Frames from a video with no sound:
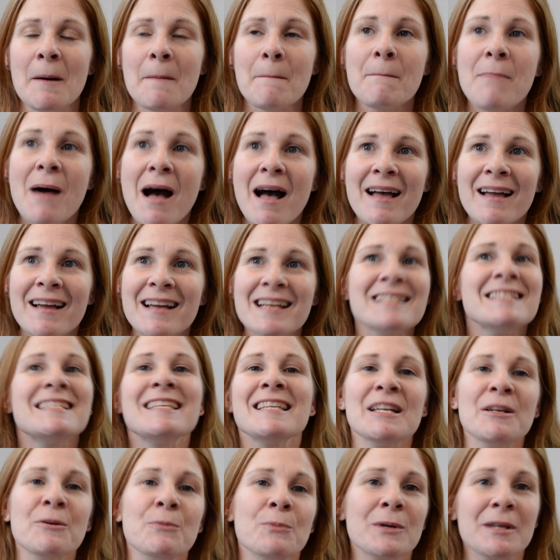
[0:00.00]
But it
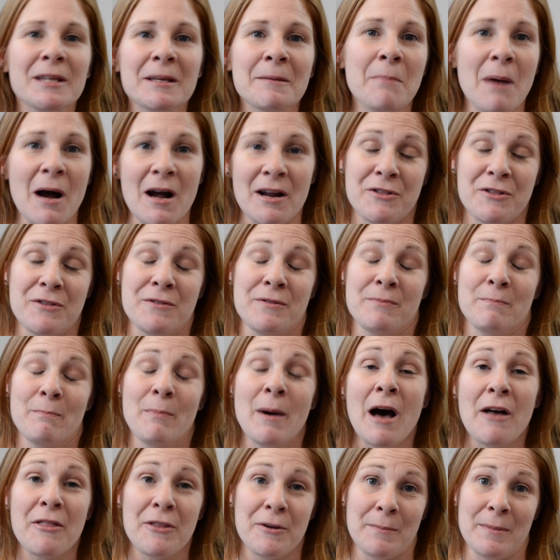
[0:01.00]
didn't really
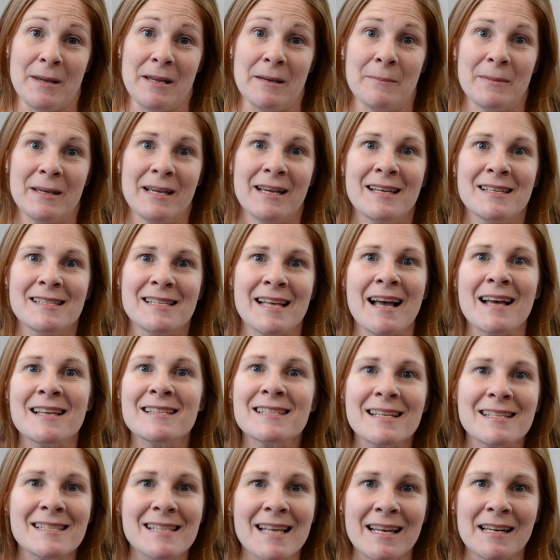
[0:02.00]
bother me because, as
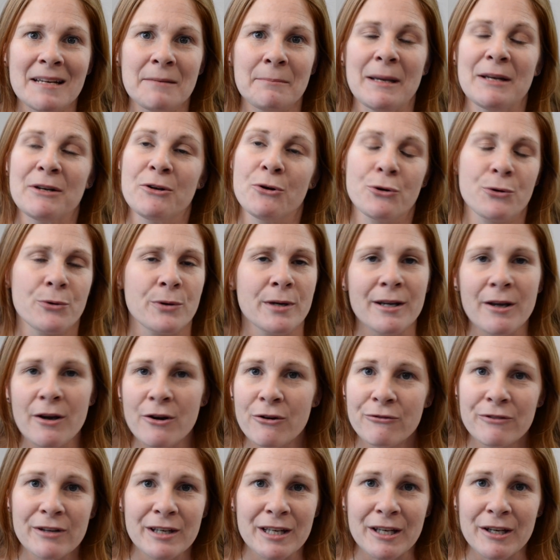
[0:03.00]
I said in my
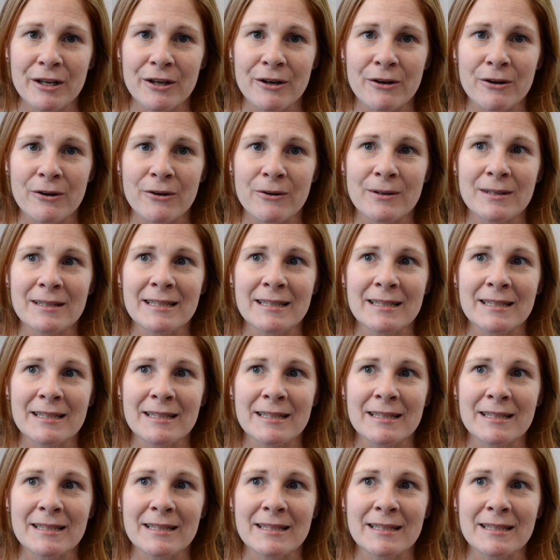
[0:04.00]
NotaryGo video,